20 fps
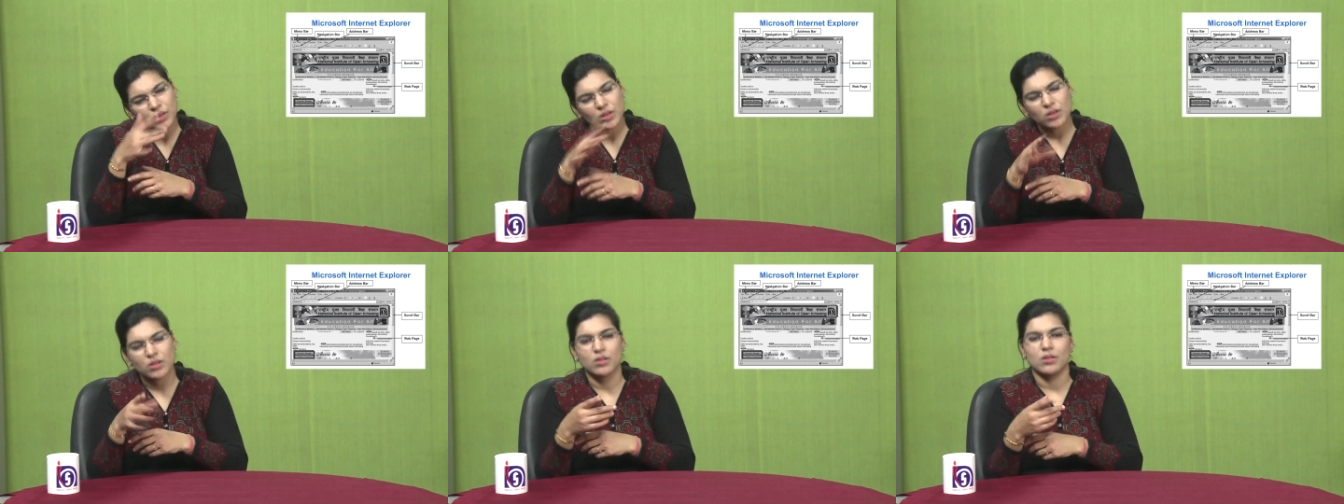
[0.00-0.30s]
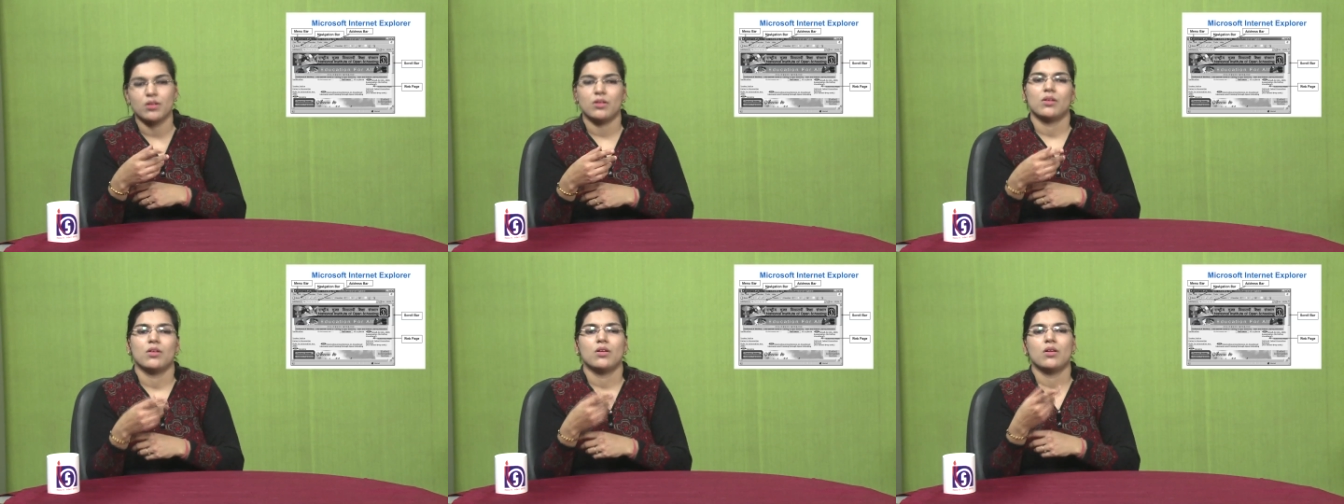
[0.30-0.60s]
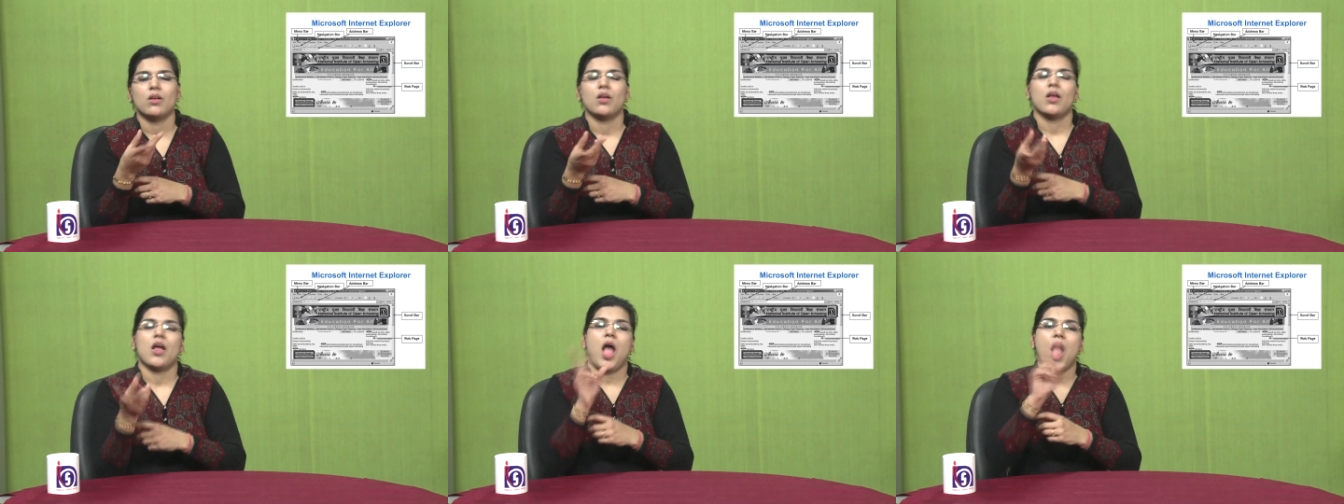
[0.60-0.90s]
And then
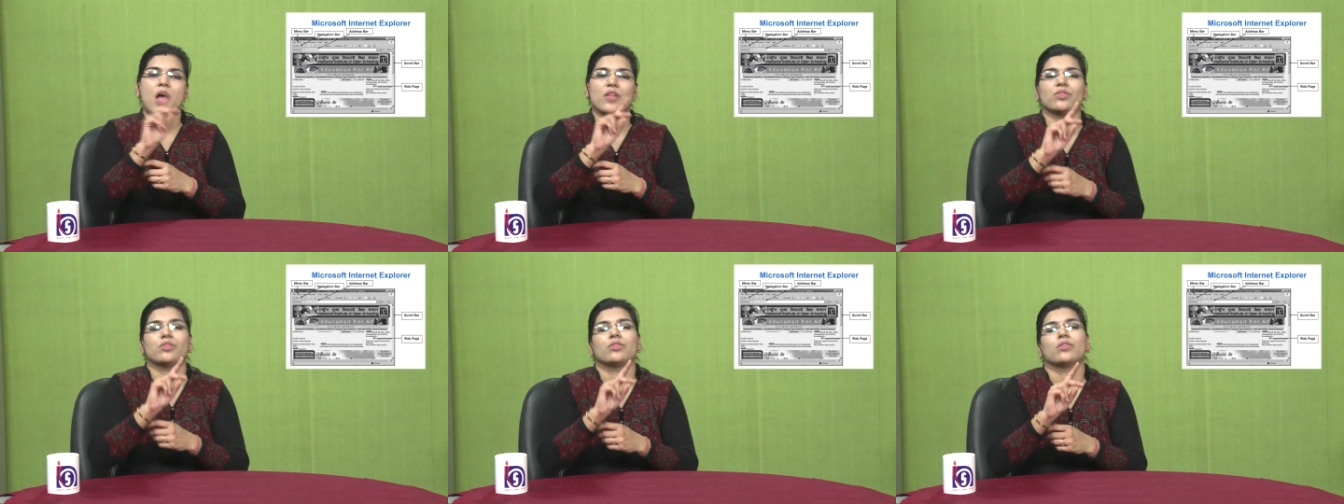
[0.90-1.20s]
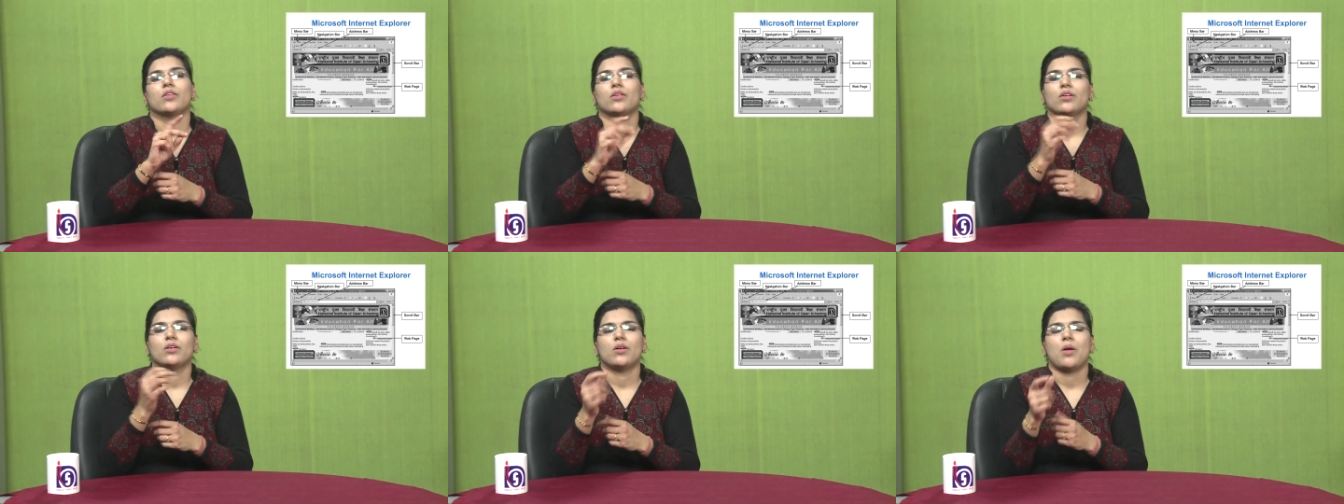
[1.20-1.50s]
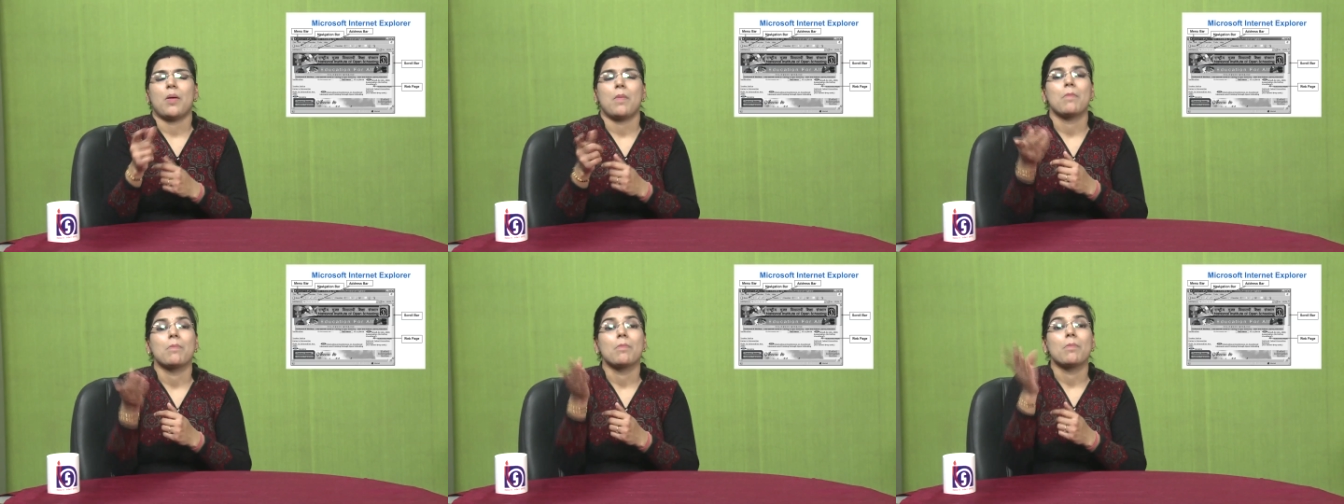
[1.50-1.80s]
is the
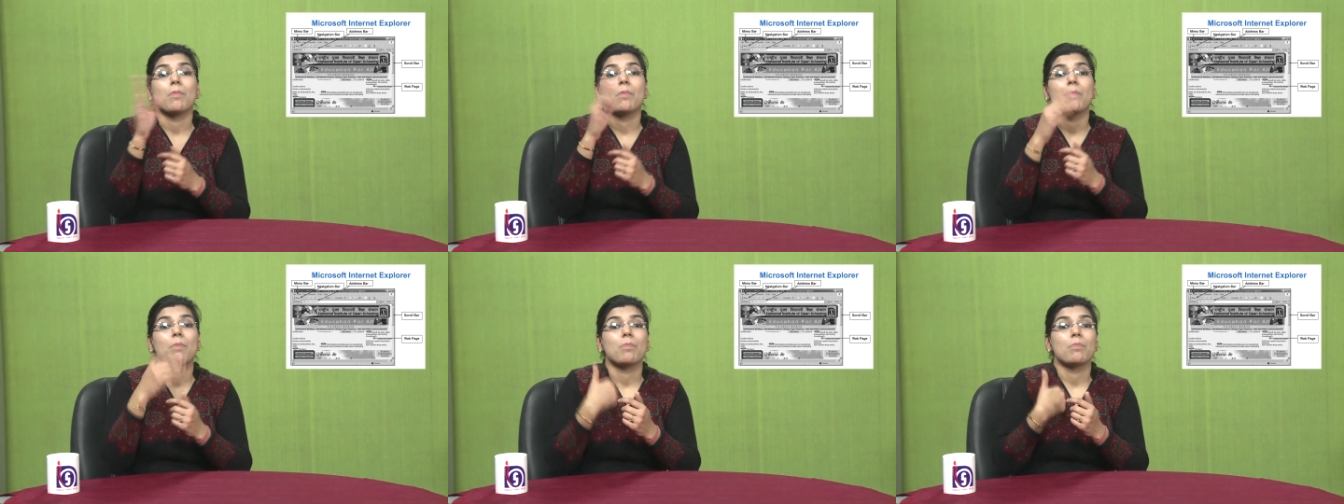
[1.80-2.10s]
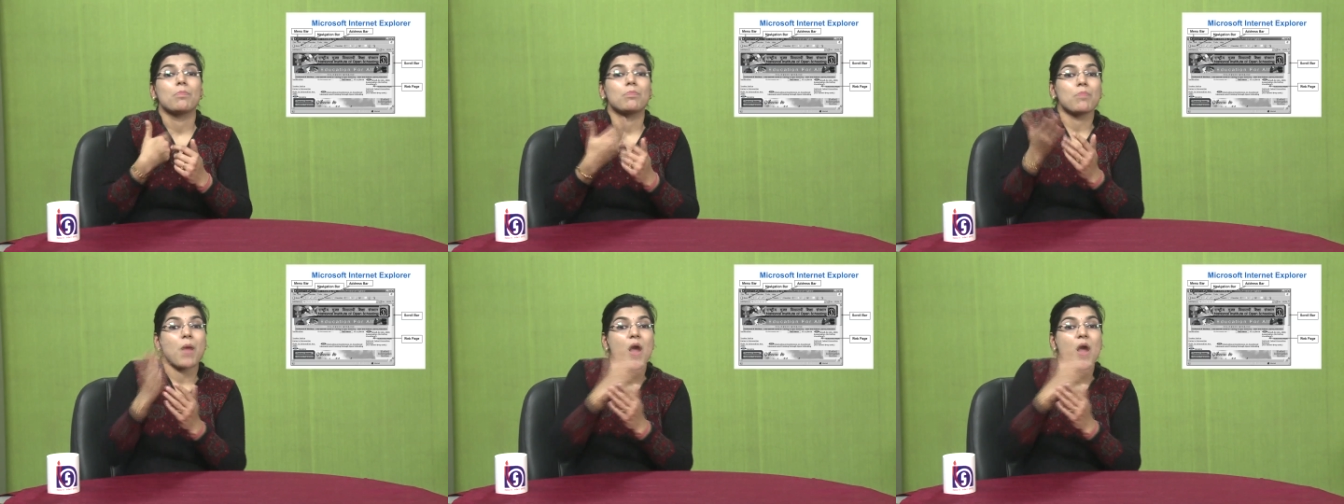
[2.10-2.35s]
navigation bar